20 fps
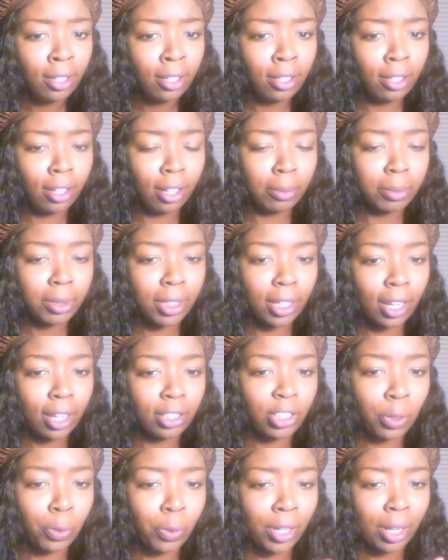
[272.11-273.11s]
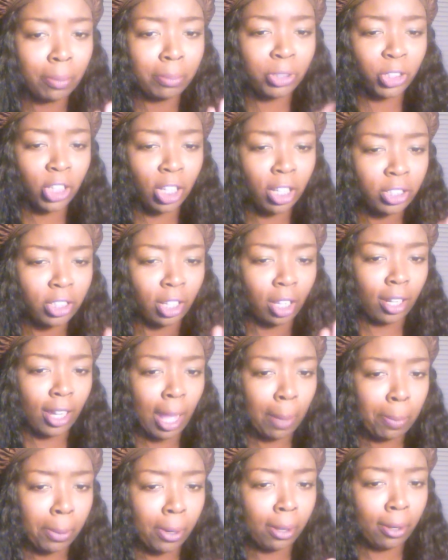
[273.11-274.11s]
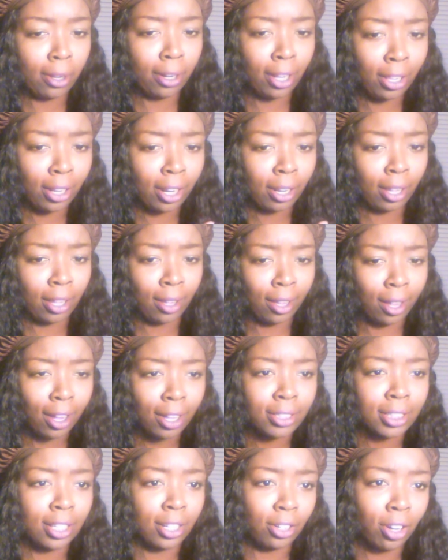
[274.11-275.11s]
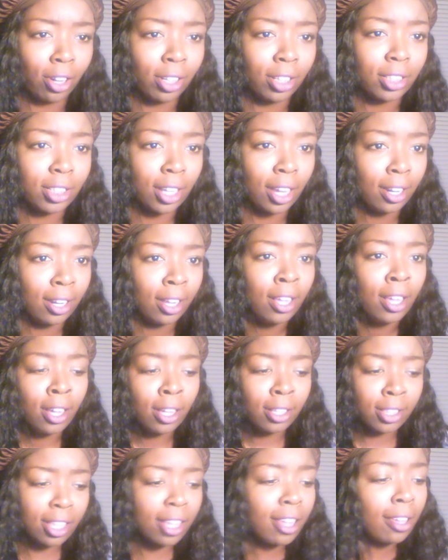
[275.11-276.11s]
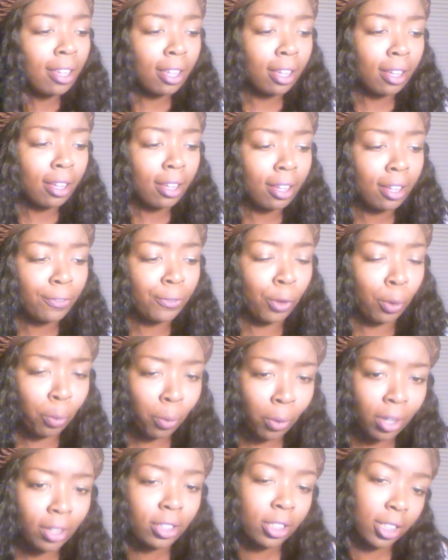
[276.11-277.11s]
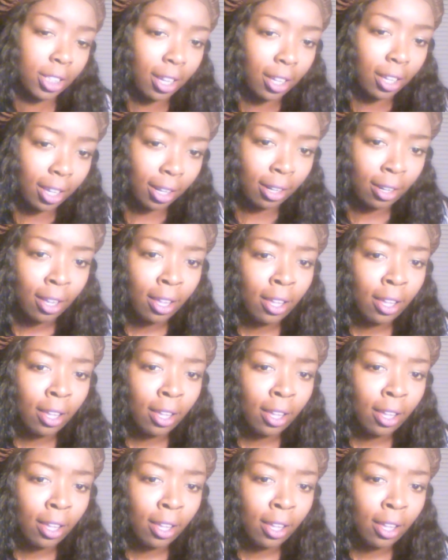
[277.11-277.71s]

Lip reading: You know what I'm saying? So when them cheeks are clapping and God's getting all excited, think for 1 second